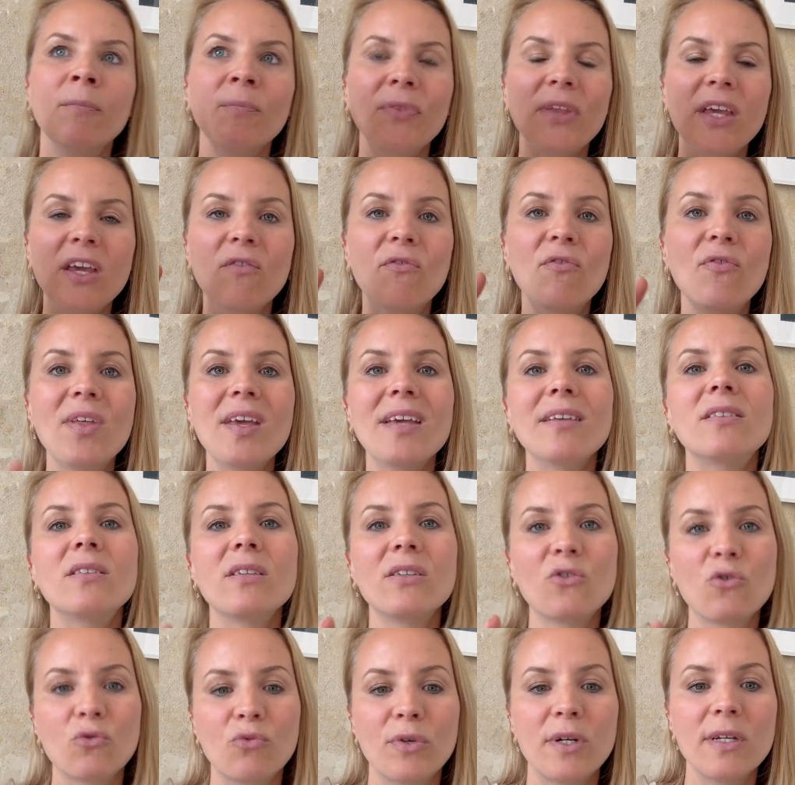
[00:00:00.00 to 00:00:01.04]
If this is
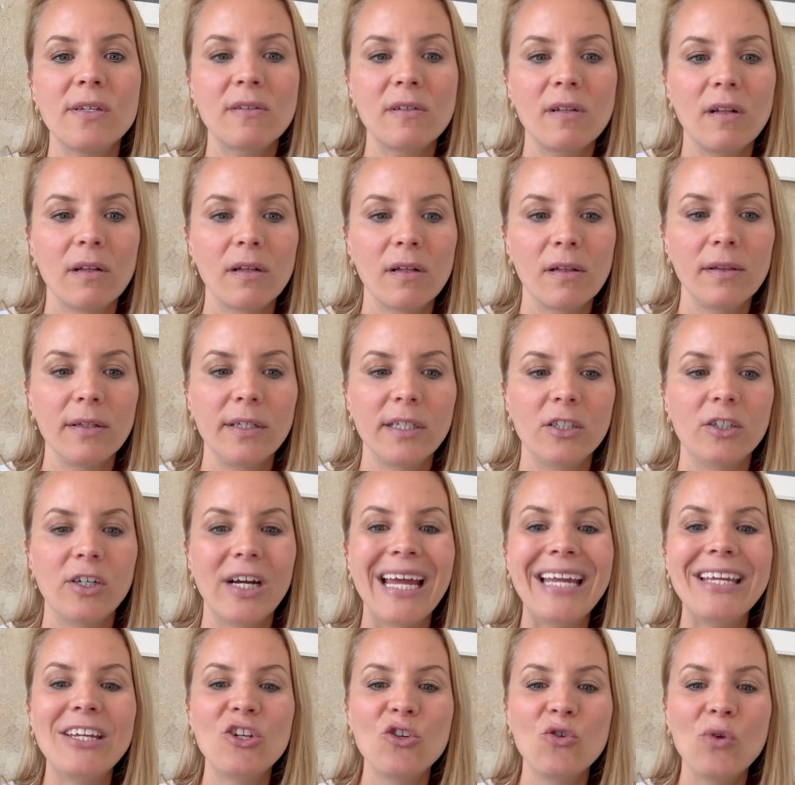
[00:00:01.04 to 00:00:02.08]
crystal clear
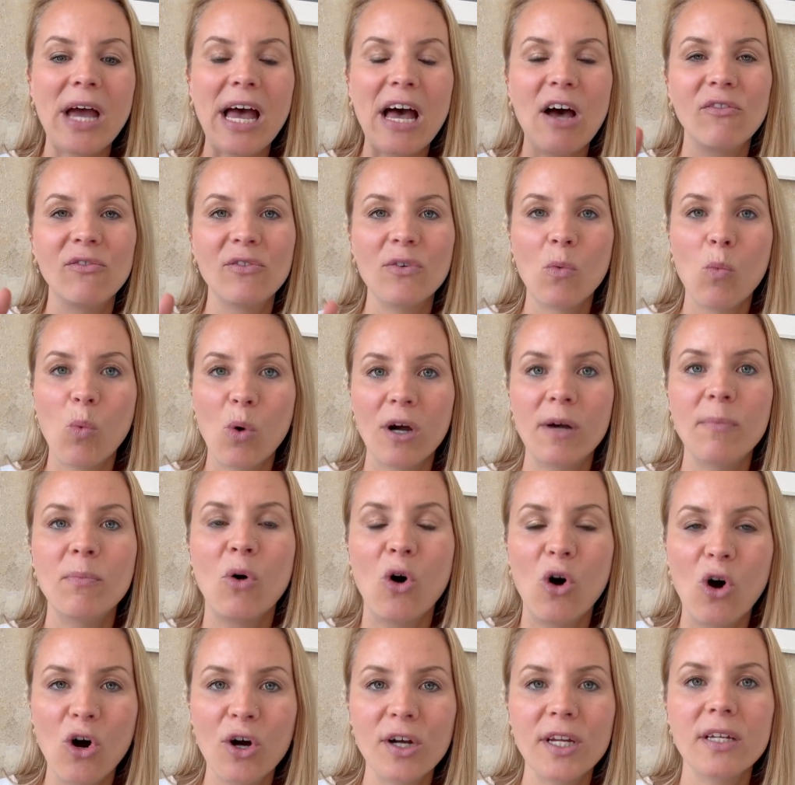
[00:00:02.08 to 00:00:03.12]
and you have a warm
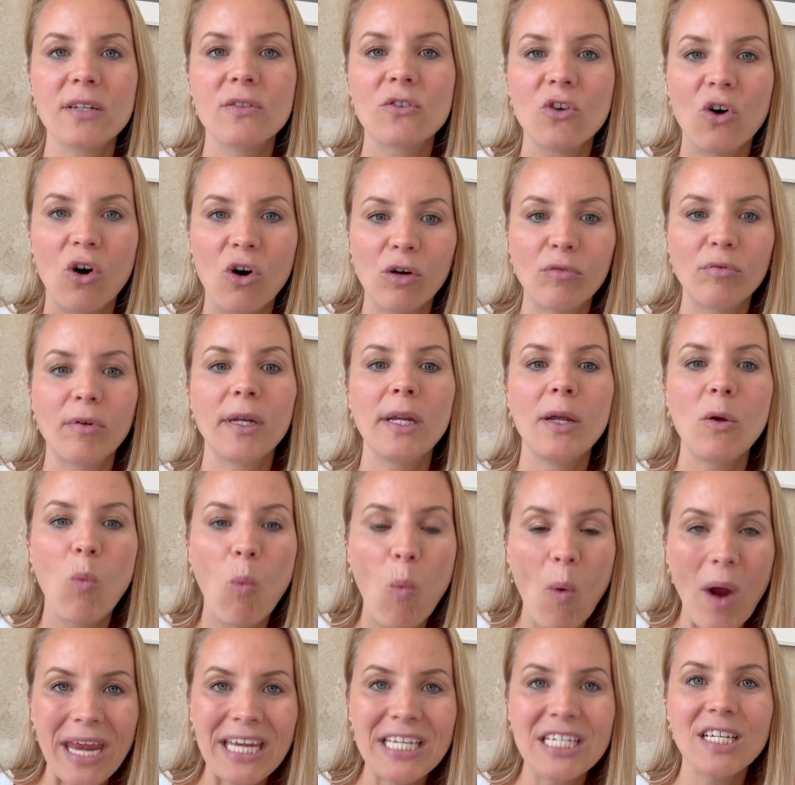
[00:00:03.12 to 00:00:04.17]
audience already
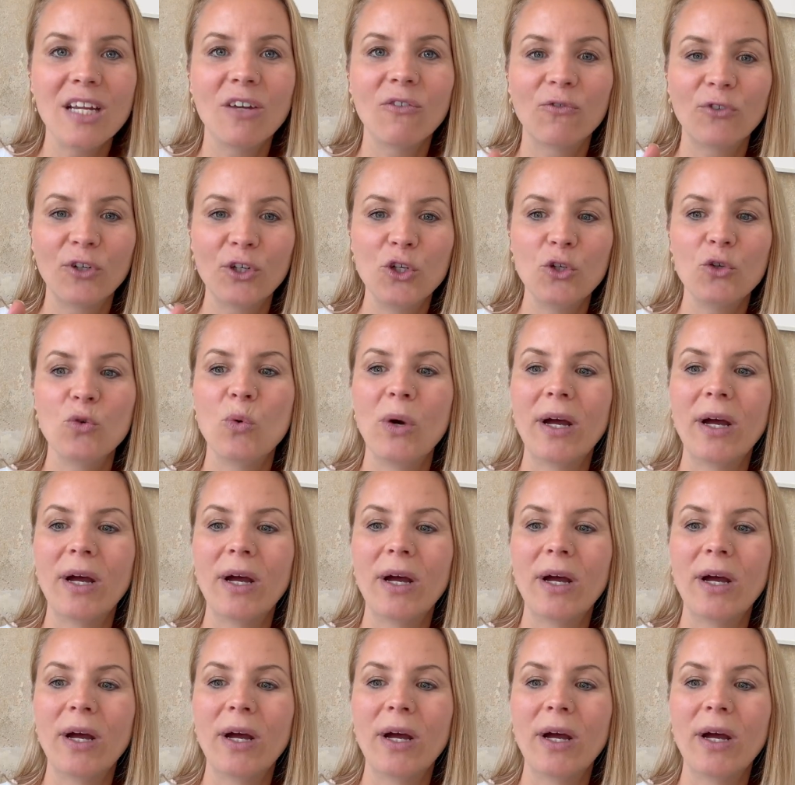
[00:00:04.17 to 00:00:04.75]
waiting for you,